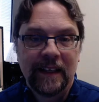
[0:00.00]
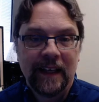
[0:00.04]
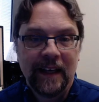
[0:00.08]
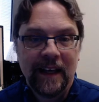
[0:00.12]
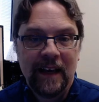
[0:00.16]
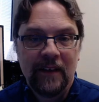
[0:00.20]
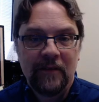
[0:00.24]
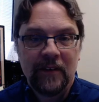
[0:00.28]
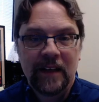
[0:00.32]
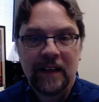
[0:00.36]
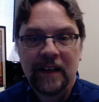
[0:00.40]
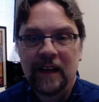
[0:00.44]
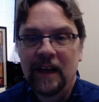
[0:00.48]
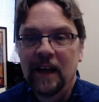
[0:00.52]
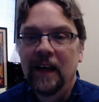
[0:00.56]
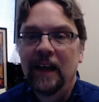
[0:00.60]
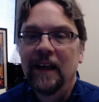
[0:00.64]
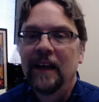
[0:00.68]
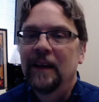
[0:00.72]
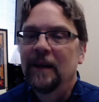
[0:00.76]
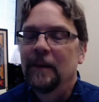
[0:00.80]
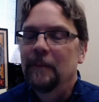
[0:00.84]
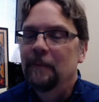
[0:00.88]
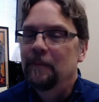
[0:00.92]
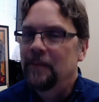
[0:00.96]
havoc.
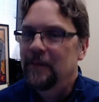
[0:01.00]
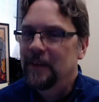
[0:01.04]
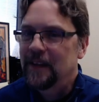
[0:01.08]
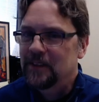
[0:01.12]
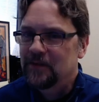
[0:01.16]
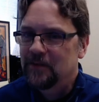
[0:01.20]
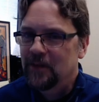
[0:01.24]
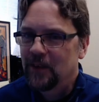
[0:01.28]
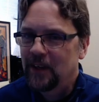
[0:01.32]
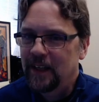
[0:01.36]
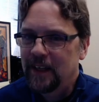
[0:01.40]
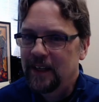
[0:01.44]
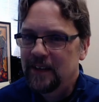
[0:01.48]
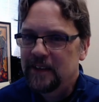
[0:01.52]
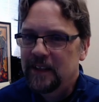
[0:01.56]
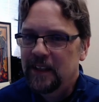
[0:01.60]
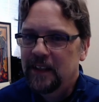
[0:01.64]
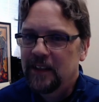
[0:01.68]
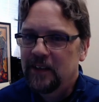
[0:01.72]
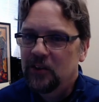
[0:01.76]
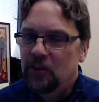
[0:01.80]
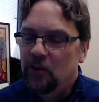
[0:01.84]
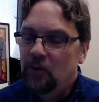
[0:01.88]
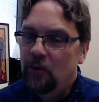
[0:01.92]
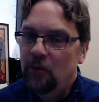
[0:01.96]
That's very easy
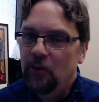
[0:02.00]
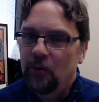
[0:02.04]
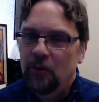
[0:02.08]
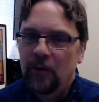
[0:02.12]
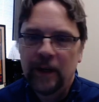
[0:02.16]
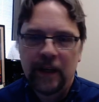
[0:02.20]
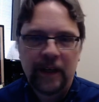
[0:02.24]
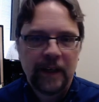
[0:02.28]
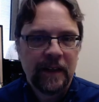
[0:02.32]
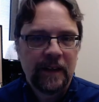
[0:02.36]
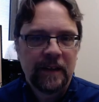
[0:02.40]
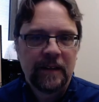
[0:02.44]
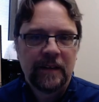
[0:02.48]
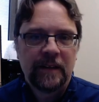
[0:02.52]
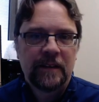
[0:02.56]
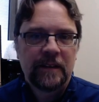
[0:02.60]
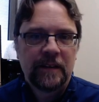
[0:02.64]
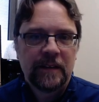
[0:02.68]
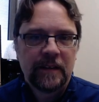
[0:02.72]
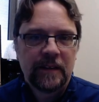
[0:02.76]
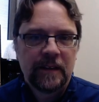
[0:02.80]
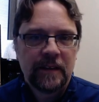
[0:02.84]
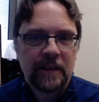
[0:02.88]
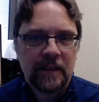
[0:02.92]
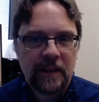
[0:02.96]
to do in
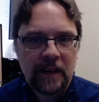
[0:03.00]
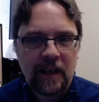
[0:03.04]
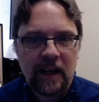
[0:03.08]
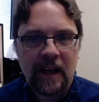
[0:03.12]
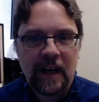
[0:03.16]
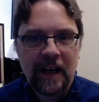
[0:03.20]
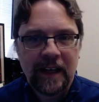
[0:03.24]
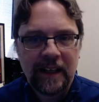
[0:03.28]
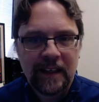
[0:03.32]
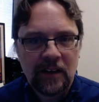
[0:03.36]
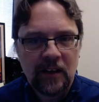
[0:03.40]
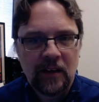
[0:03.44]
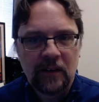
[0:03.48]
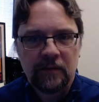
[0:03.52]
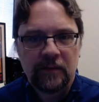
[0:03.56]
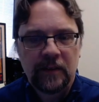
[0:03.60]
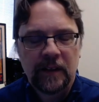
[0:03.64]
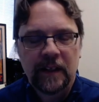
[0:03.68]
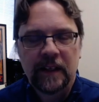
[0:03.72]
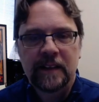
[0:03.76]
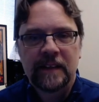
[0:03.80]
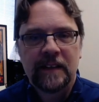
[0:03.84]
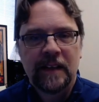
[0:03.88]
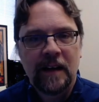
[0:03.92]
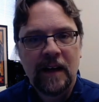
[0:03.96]
high
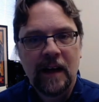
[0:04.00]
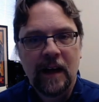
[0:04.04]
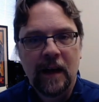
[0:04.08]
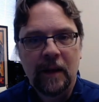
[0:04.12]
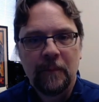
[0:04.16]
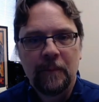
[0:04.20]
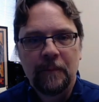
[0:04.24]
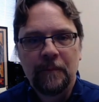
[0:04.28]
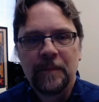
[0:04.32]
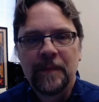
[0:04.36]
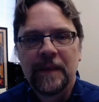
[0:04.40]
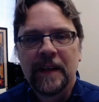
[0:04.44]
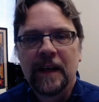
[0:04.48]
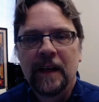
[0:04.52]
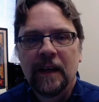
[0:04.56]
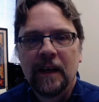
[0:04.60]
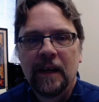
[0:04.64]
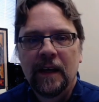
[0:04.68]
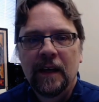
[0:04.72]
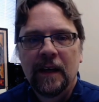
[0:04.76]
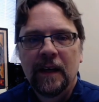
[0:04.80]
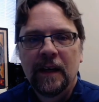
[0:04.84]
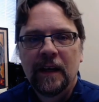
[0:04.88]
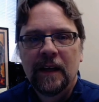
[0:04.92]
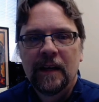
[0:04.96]
conflict time.
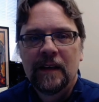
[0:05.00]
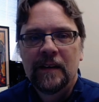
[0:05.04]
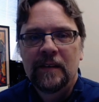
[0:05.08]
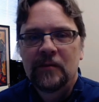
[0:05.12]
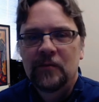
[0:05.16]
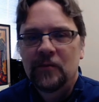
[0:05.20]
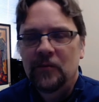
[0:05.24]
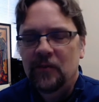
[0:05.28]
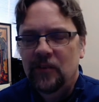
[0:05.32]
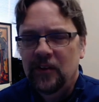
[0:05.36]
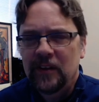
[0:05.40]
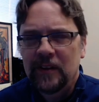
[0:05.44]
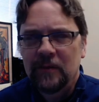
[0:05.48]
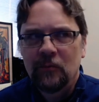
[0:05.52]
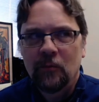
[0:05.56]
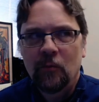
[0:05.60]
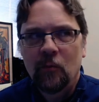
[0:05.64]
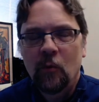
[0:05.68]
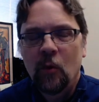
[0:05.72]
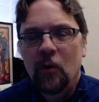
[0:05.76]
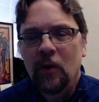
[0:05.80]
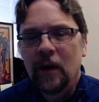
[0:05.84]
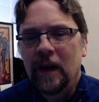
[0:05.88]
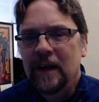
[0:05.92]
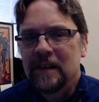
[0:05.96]
See,
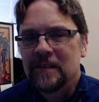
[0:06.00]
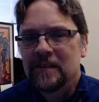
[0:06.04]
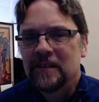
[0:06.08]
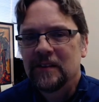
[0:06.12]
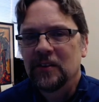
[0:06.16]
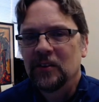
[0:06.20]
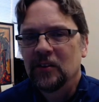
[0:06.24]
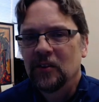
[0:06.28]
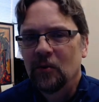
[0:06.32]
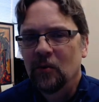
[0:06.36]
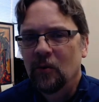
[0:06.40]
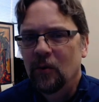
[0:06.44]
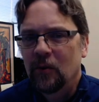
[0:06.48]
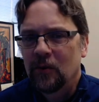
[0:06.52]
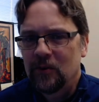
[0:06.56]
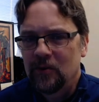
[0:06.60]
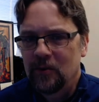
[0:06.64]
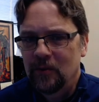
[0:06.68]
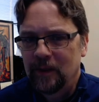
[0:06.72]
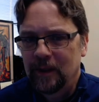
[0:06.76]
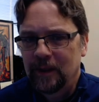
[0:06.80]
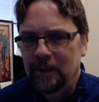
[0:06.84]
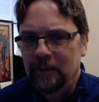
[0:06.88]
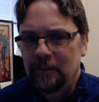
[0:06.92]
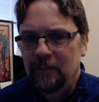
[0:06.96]
war has an allure
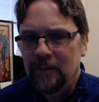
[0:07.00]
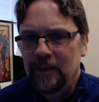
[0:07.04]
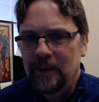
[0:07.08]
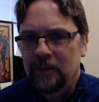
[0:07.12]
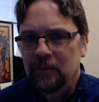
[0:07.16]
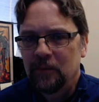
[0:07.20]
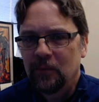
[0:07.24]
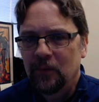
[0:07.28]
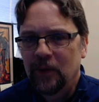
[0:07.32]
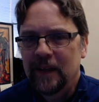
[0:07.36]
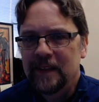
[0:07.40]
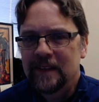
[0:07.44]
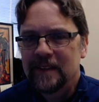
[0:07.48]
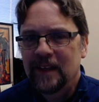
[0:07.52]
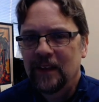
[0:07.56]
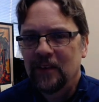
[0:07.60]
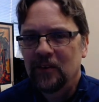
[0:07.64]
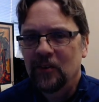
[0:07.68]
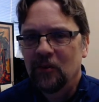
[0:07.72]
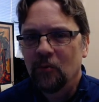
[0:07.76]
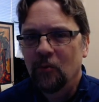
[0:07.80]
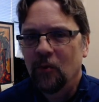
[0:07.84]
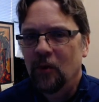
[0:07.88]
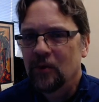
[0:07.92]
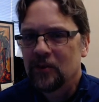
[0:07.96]
to it. It brings out
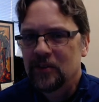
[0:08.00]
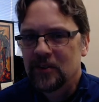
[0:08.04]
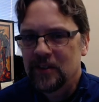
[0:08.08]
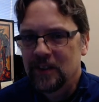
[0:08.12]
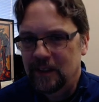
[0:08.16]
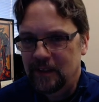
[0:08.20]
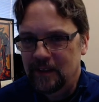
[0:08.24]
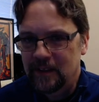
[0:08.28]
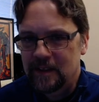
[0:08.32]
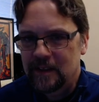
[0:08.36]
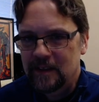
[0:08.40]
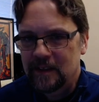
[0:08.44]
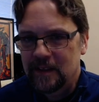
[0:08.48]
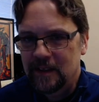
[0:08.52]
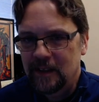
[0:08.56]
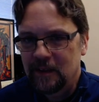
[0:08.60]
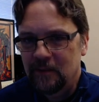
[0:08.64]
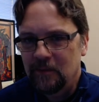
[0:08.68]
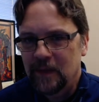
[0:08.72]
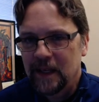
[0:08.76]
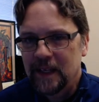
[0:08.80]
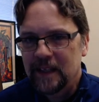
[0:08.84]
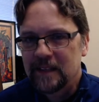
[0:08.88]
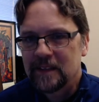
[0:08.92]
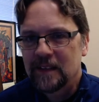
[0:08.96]
the worst in us. It
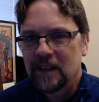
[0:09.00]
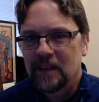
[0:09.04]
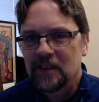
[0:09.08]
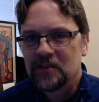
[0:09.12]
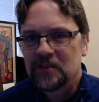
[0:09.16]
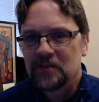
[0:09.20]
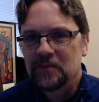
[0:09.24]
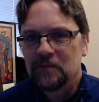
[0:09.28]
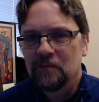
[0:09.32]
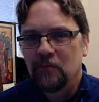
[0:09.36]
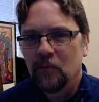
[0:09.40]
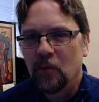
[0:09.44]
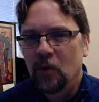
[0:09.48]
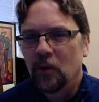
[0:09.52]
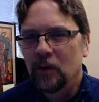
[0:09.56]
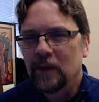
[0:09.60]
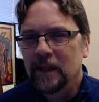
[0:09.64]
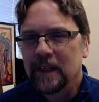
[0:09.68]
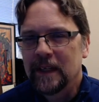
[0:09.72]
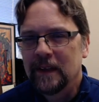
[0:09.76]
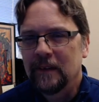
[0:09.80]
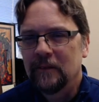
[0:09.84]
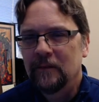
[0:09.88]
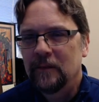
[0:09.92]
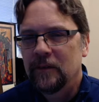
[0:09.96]
makes us
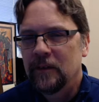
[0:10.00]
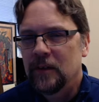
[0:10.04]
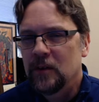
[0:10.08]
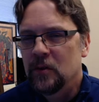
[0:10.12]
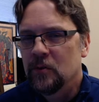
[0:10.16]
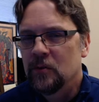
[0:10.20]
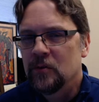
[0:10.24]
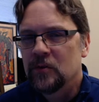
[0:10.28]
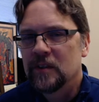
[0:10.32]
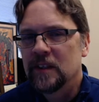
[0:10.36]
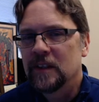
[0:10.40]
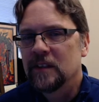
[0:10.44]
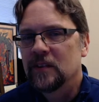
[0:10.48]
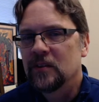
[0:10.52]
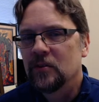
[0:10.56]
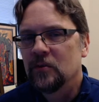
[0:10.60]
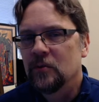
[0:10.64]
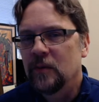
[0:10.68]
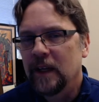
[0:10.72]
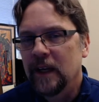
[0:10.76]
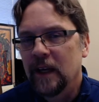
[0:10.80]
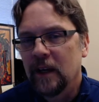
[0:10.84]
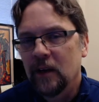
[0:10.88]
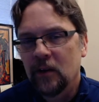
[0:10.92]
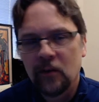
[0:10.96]
morally confused and
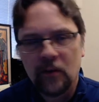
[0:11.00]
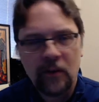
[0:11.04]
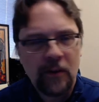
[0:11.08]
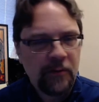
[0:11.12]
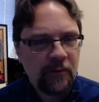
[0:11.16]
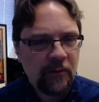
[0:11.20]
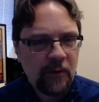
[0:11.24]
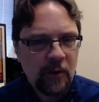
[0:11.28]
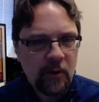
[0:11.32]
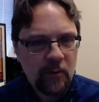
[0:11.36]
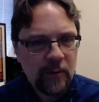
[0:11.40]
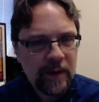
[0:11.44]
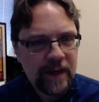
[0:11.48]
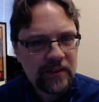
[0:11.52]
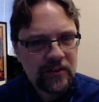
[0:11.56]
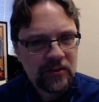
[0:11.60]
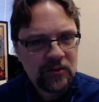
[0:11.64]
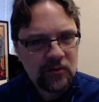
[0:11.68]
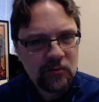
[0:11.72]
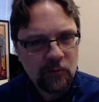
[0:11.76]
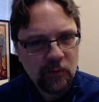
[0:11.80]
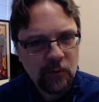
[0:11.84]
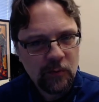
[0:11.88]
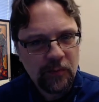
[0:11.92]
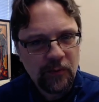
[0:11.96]
too eager to throw away
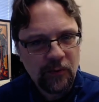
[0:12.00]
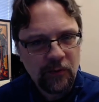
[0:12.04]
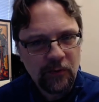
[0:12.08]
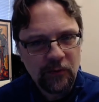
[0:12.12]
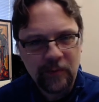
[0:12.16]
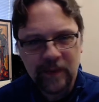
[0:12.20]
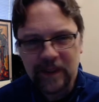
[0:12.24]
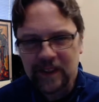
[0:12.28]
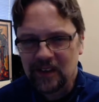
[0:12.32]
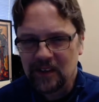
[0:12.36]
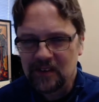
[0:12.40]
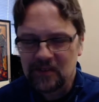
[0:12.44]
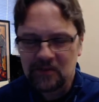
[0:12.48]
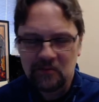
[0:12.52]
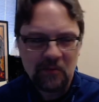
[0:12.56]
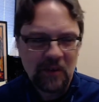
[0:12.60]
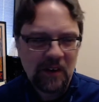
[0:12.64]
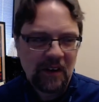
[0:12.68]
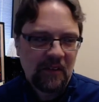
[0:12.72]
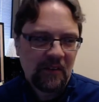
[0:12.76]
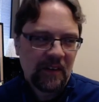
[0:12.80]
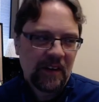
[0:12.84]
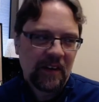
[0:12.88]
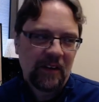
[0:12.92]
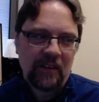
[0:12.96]
scruples because,
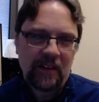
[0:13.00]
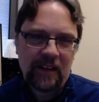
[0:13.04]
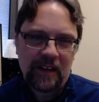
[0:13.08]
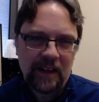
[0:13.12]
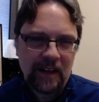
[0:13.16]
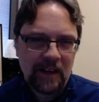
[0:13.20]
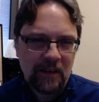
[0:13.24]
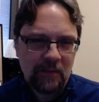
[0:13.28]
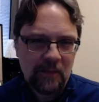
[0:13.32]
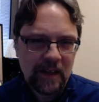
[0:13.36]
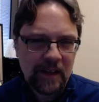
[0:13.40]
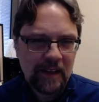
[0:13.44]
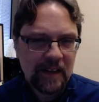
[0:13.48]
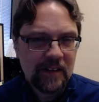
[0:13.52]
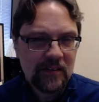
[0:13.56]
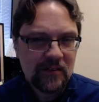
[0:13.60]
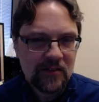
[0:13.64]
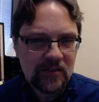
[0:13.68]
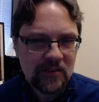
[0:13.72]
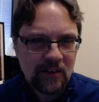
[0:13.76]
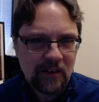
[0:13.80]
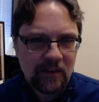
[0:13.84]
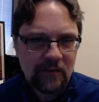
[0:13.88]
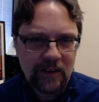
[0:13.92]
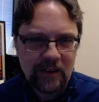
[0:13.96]
well, they're the enemy. They
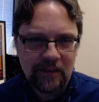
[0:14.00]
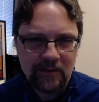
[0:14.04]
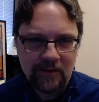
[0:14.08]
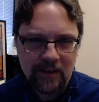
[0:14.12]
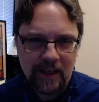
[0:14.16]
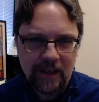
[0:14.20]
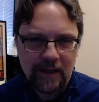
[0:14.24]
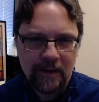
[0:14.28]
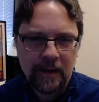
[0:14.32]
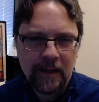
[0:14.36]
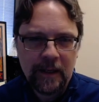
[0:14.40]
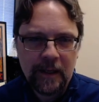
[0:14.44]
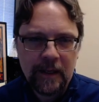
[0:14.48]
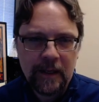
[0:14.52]
deserve it, right?